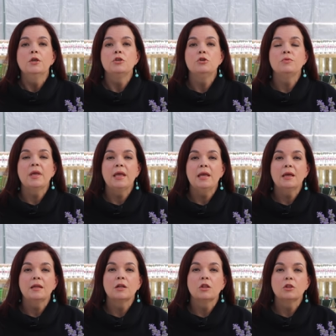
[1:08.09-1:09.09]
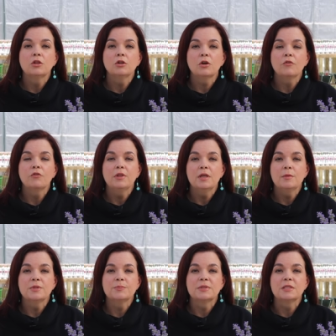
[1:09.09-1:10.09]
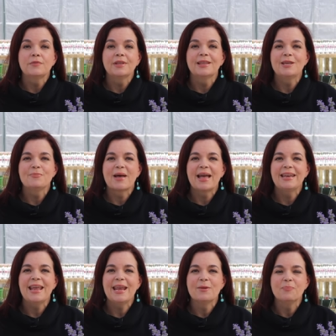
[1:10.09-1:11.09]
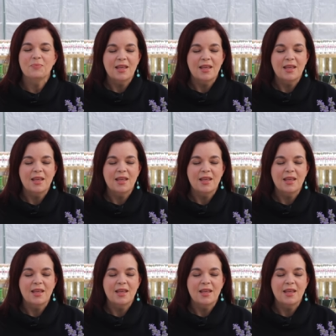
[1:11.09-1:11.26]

you can look for them specifically by name.